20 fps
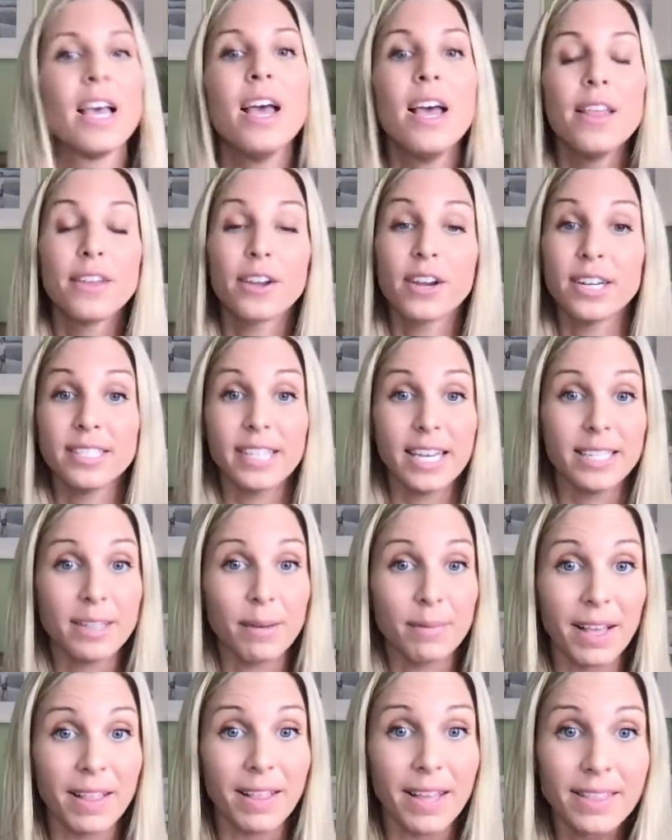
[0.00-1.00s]
They're going to say
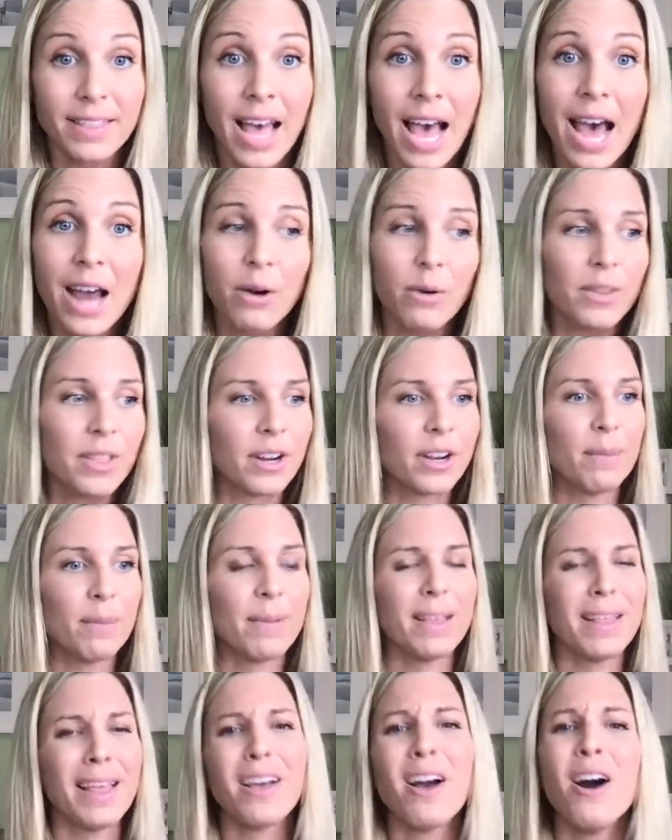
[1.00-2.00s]
something like that, or they're going to
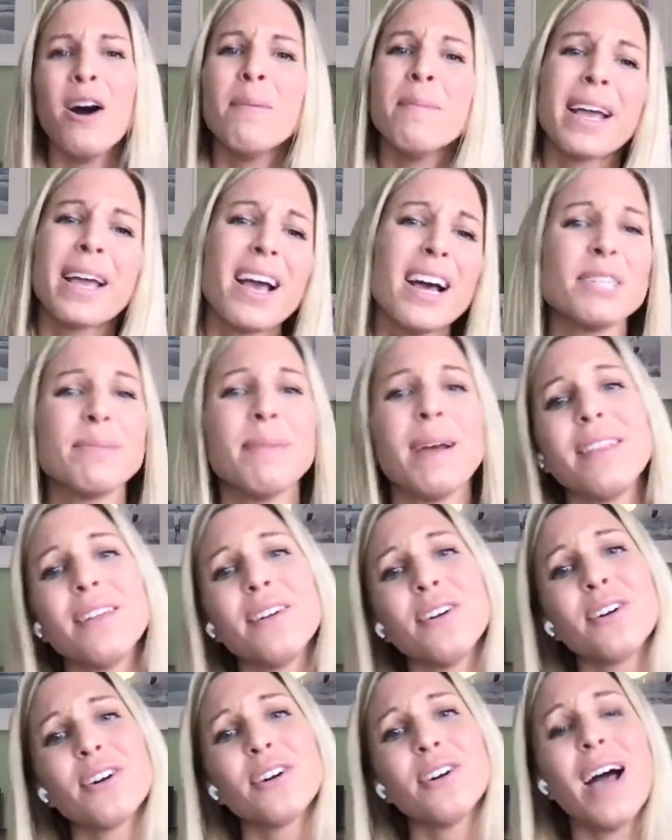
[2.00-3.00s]
be like, oh my gosh, my
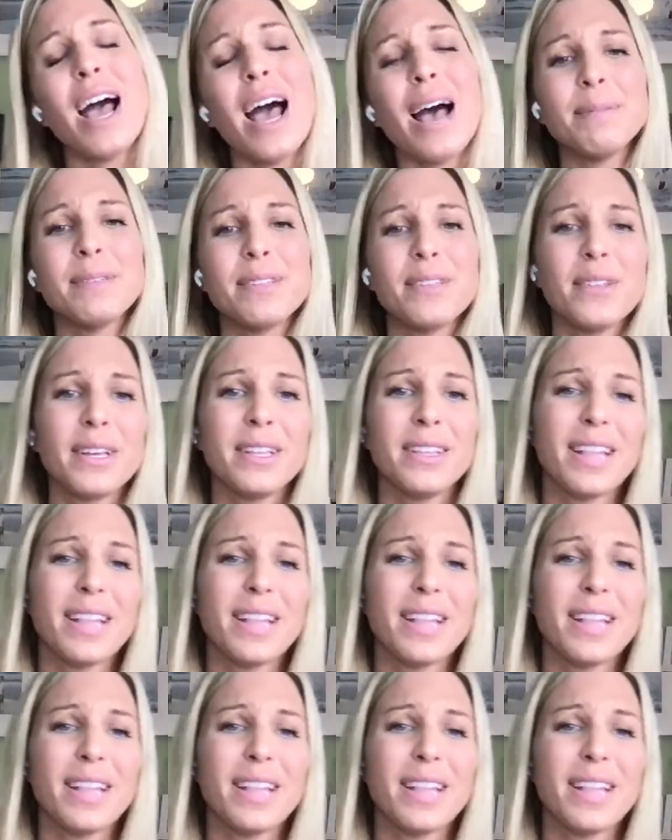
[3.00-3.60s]
little girl absolutely,